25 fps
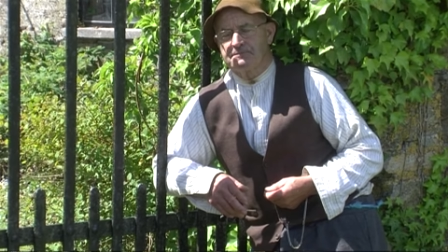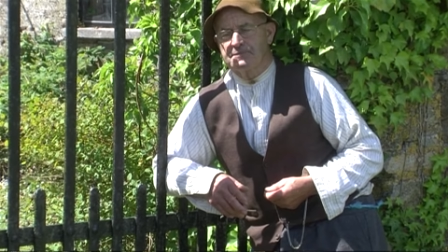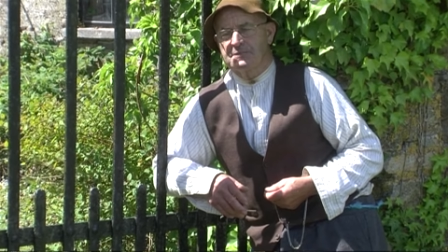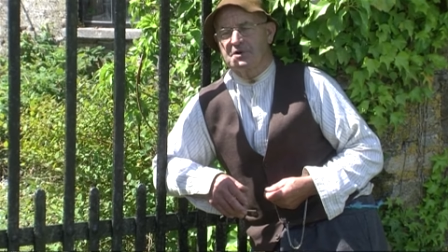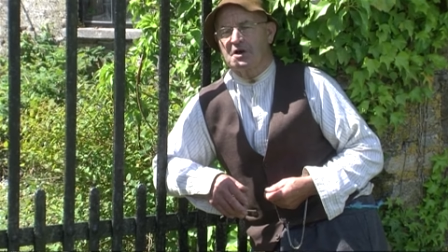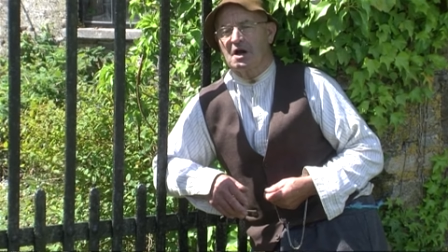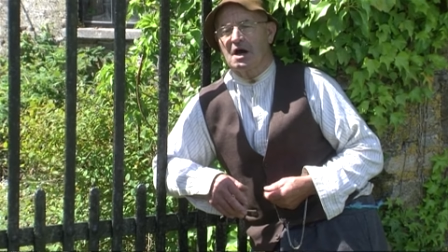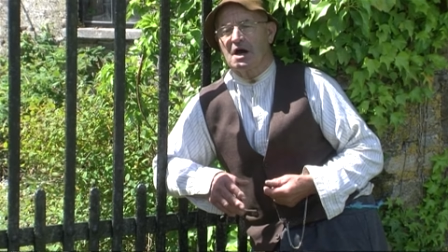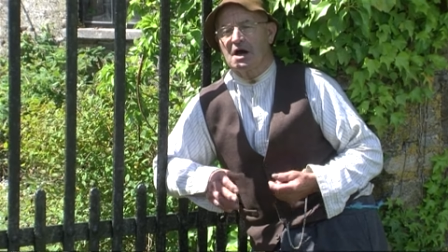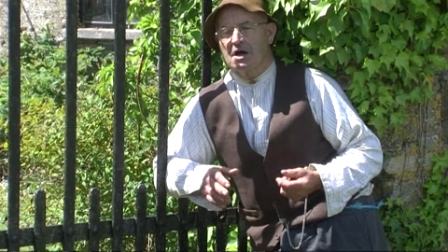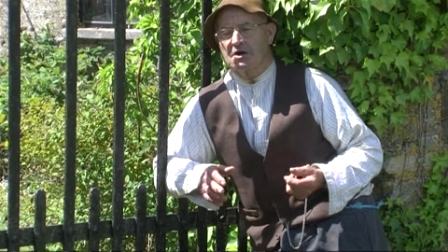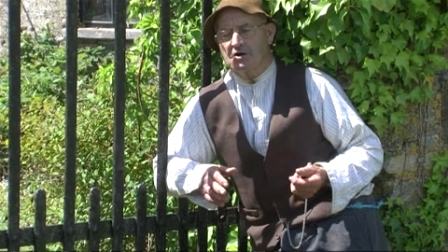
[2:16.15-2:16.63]

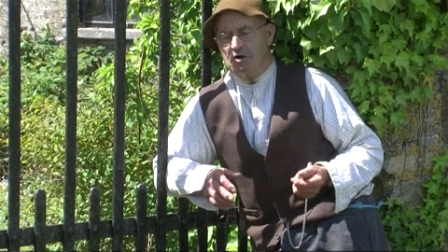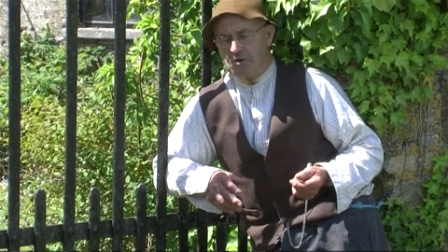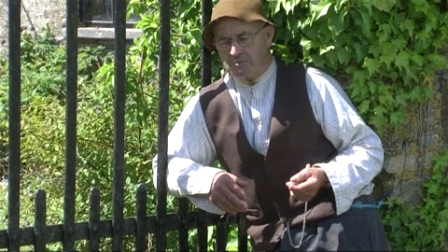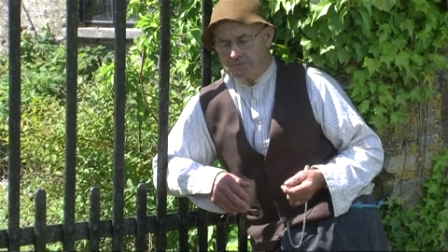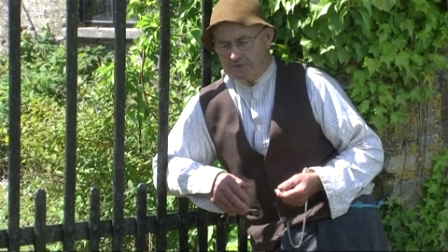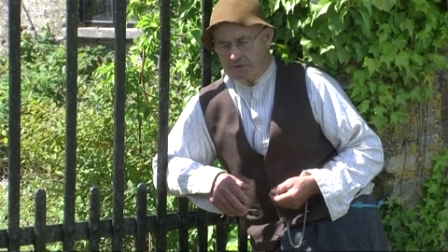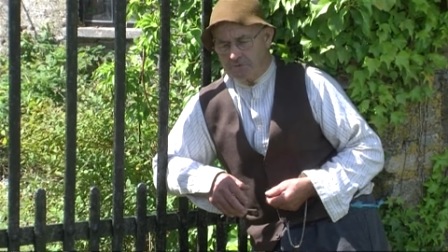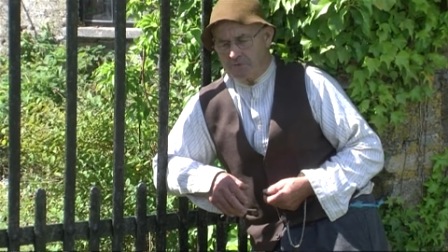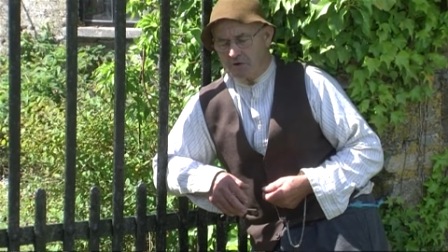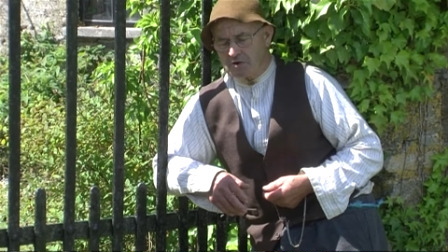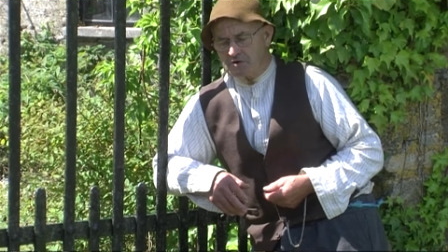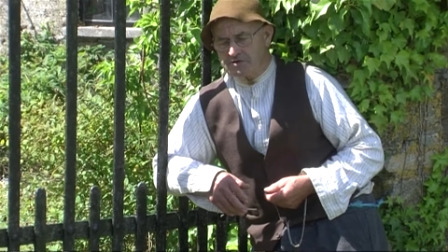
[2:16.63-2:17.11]
draw a
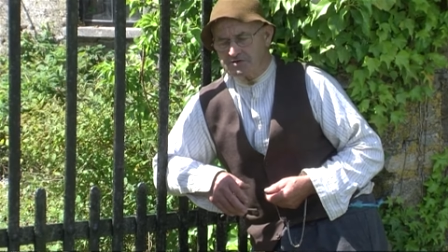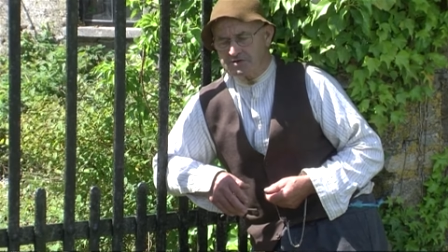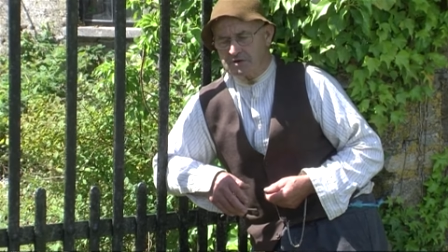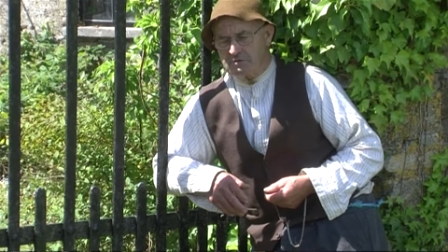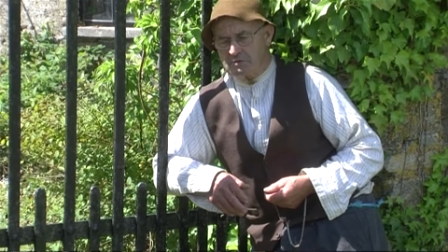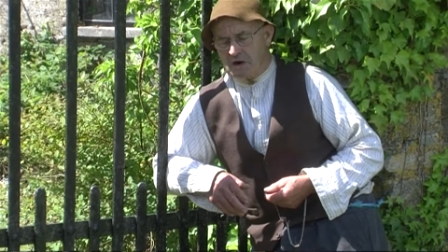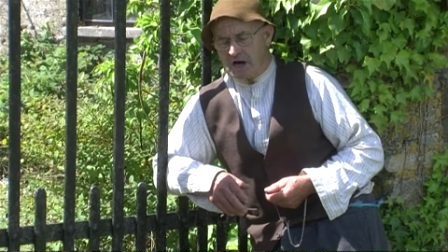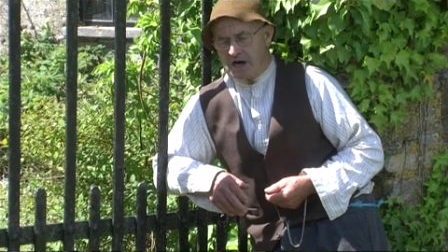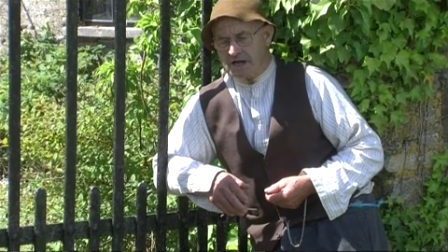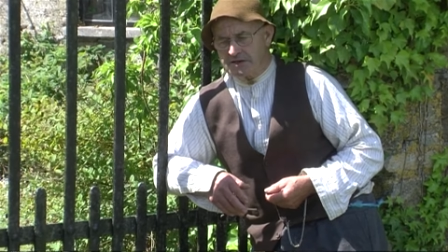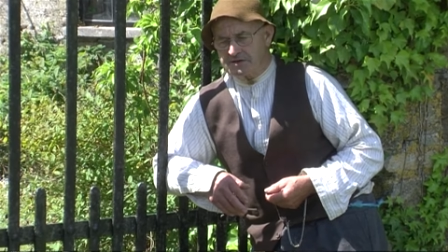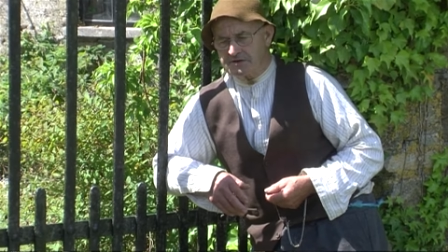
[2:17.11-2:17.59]
couple of buckets of
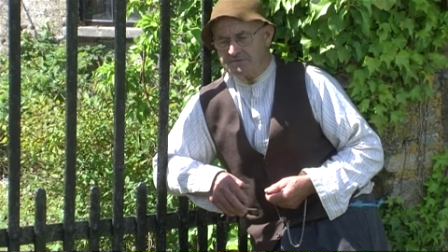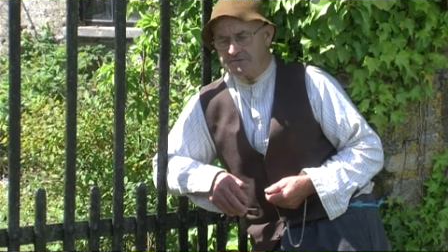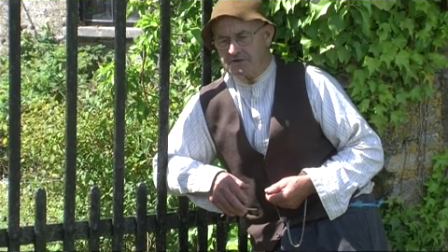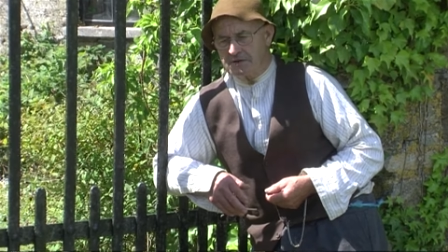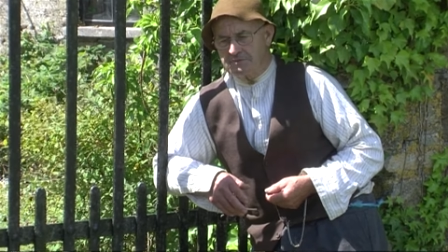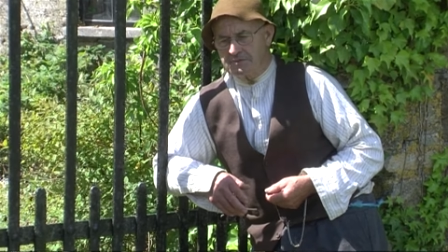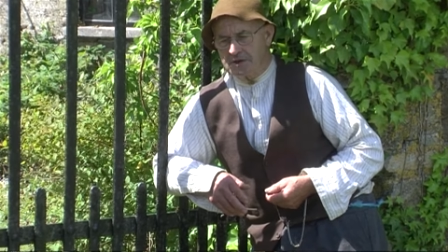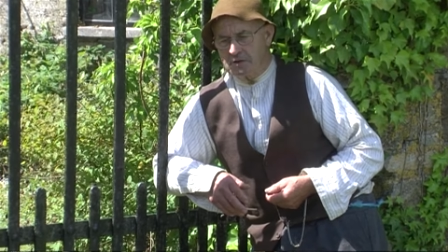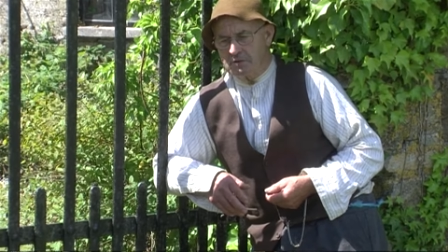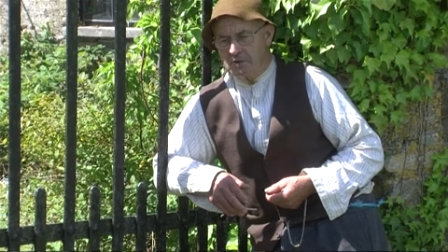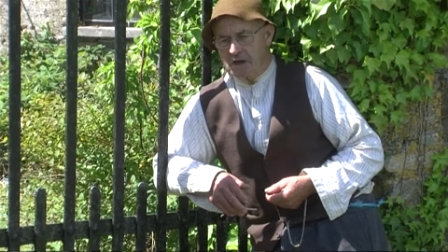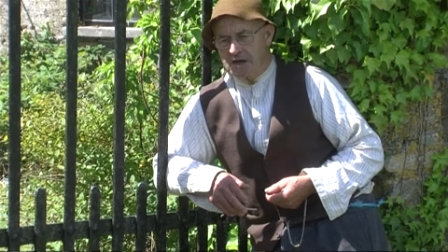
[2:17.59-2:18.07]
water
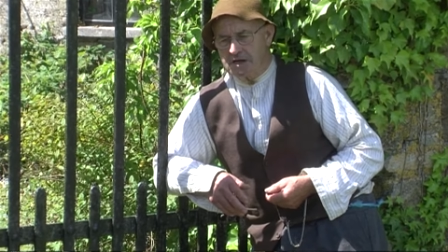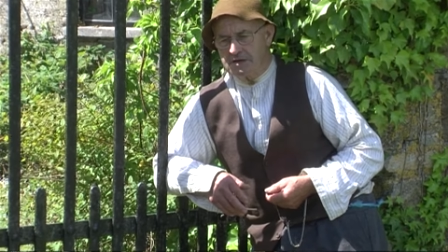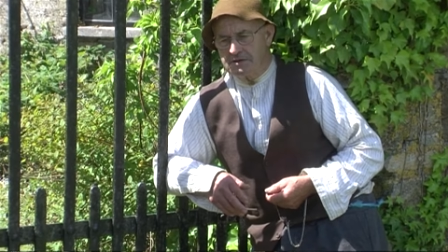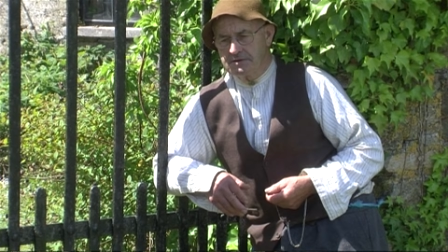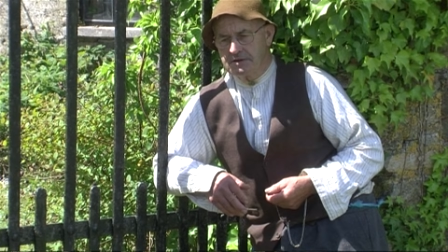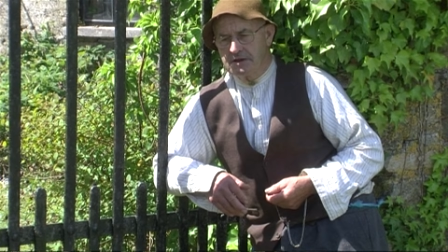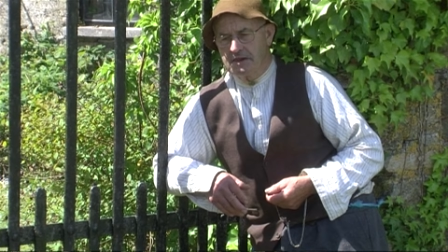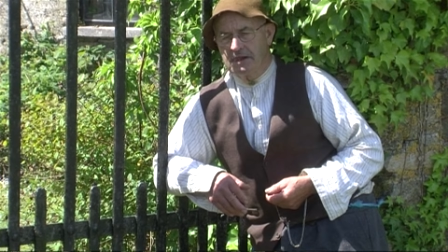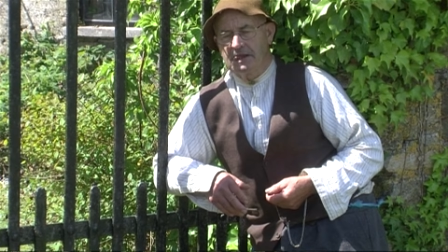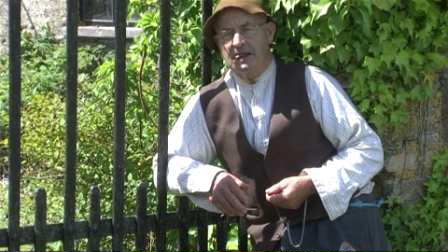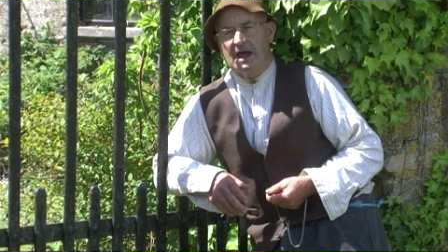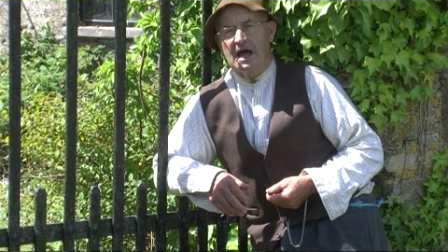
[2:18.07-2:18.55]
from the well,
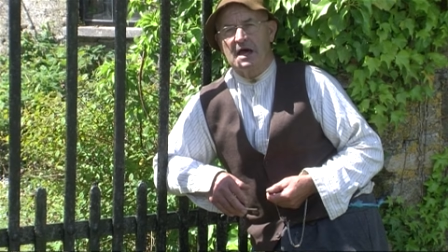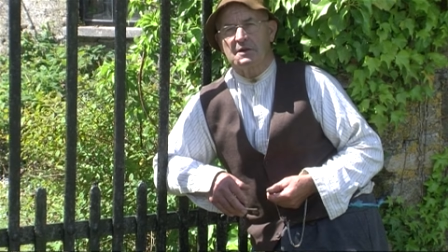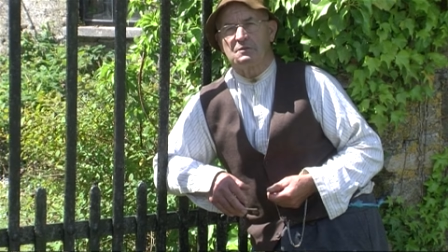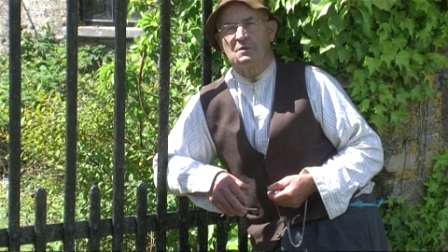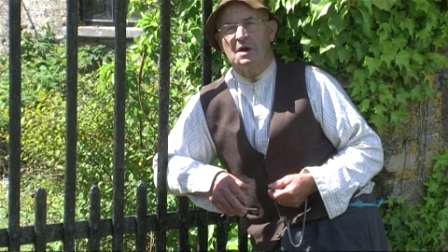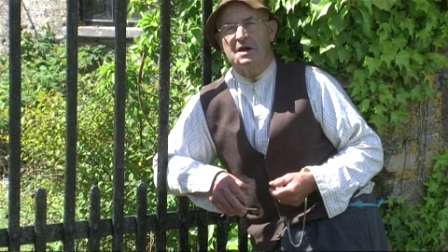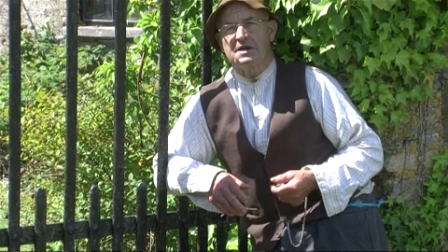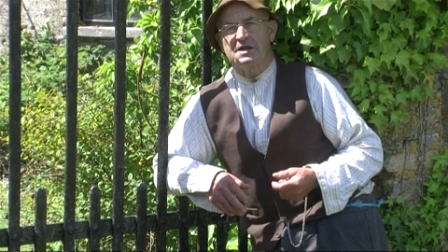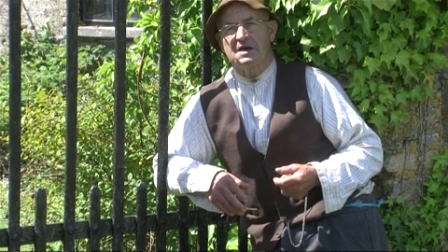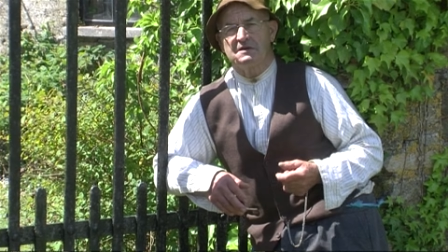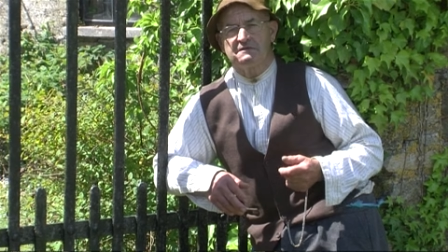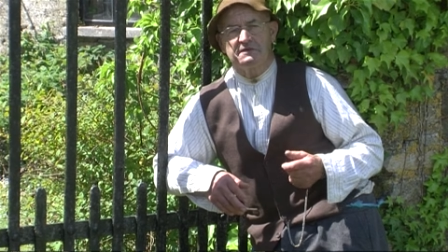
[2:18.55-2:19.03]
and
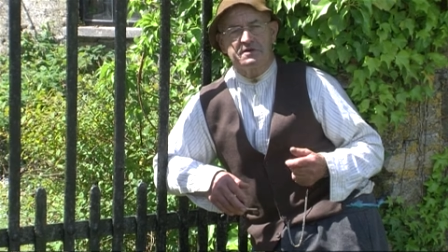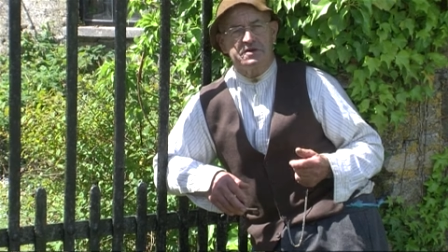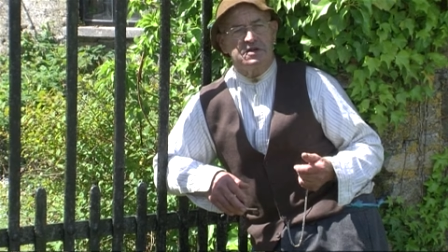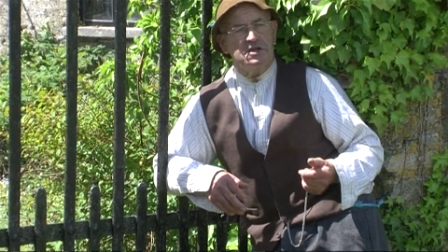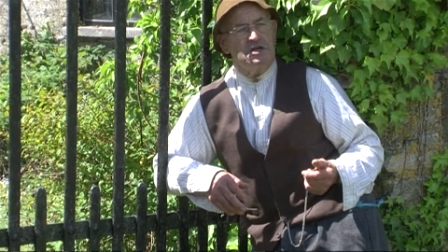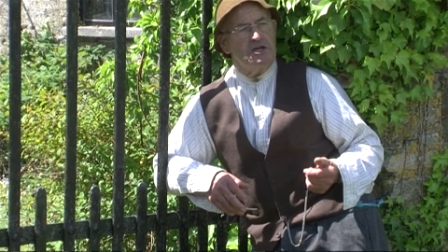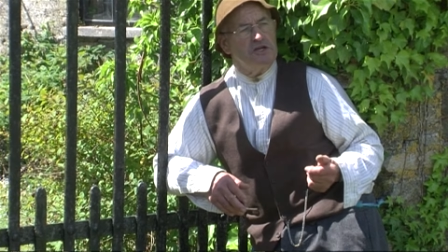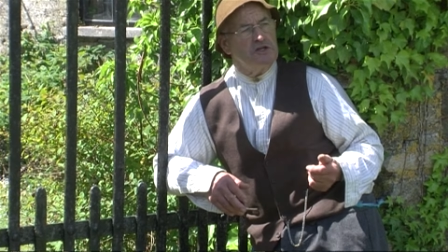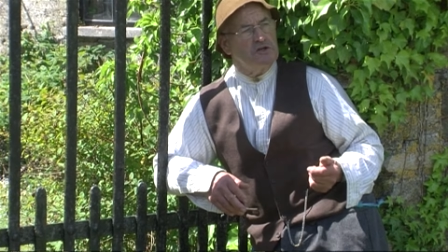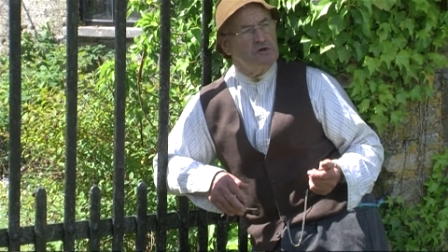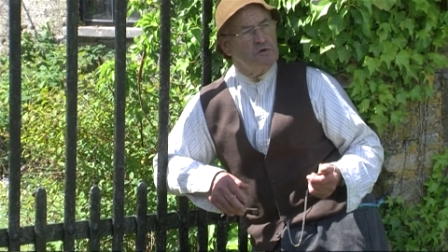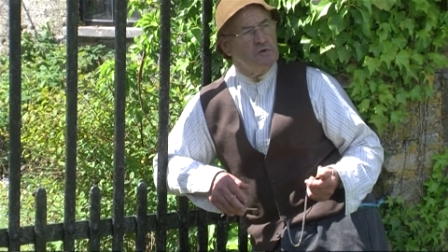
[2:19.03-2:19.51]
whatever
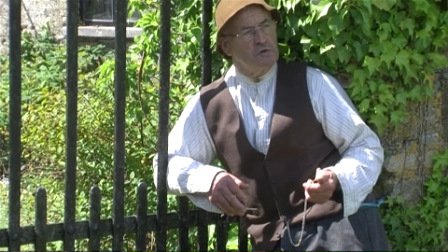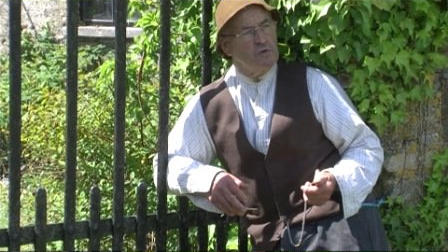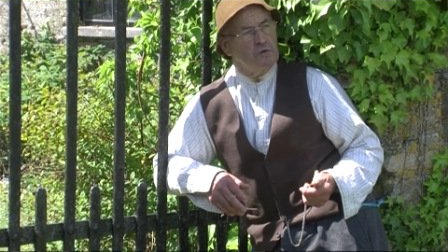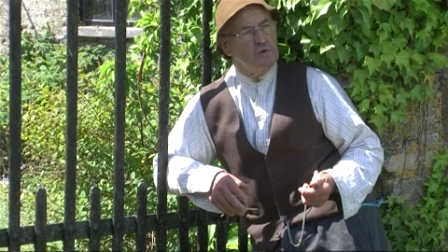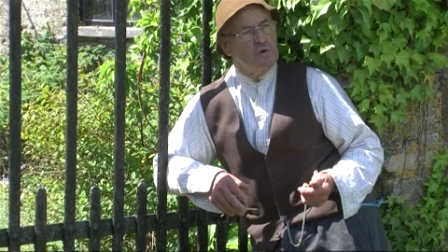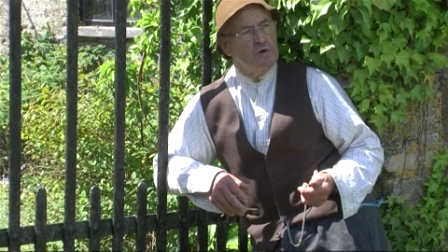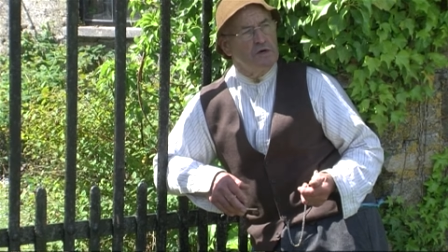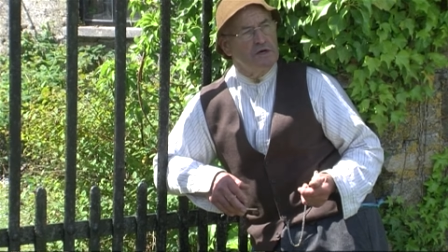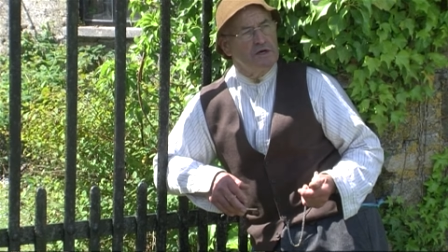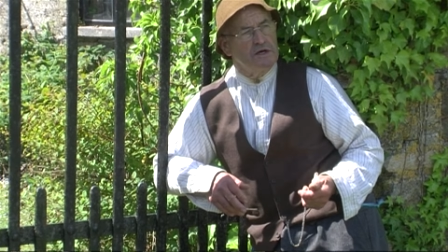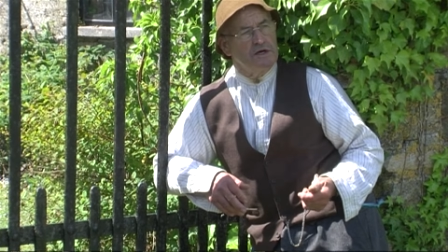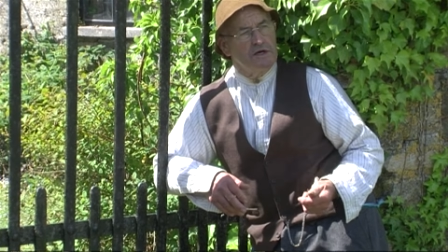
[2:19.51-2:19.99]
he do,